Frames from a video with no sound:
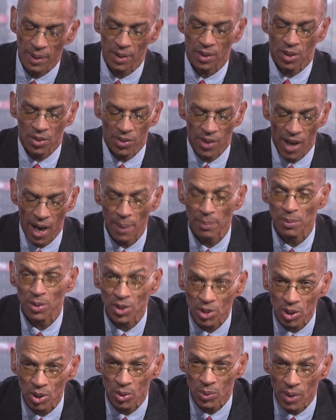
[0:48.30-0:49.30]
crimes
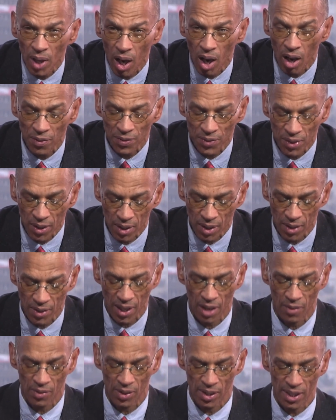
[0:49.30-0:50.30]
soon after
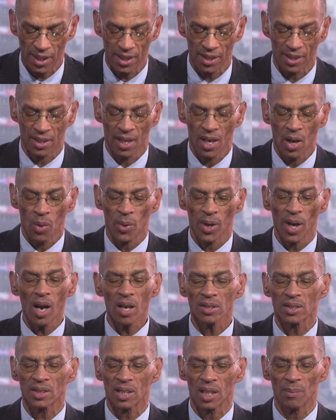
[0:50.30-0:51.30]
their release. We
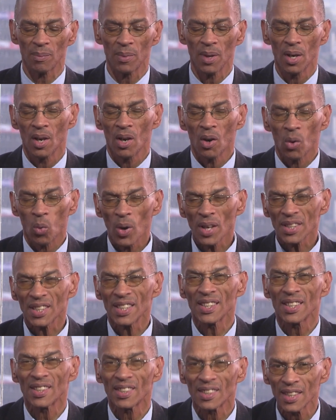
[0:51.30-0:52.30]
asked him what
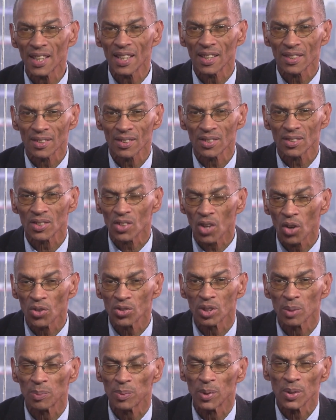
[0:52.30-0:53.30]
he thinks is
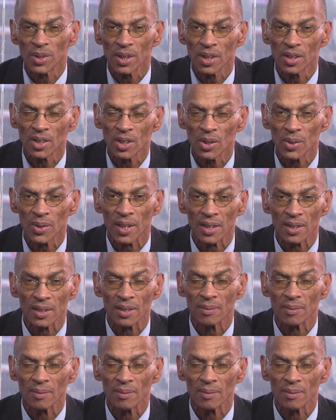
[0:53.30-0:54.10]
contributing to this.